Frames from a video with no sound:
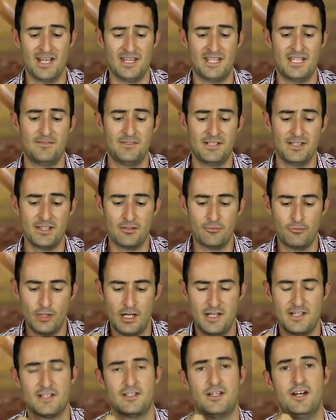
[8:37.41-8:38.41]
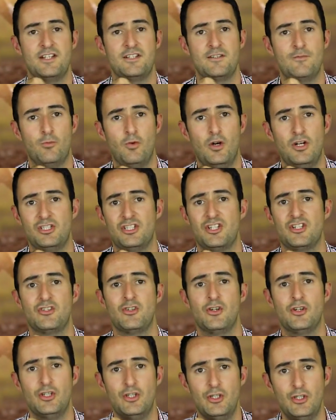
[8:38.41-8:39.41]
They've done the right size of watch. It's
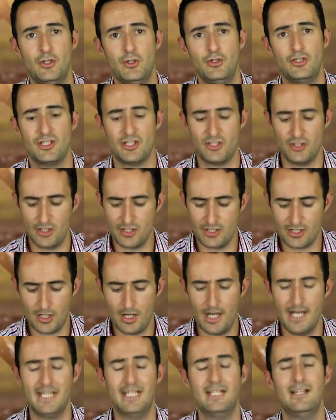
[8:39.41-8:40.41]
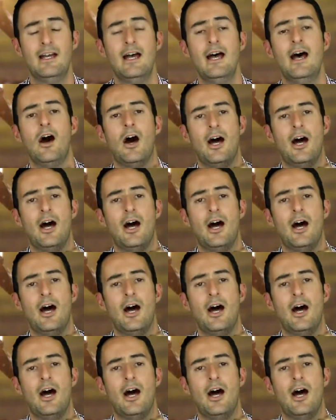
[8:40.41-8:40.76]
not huge, it's not tiny.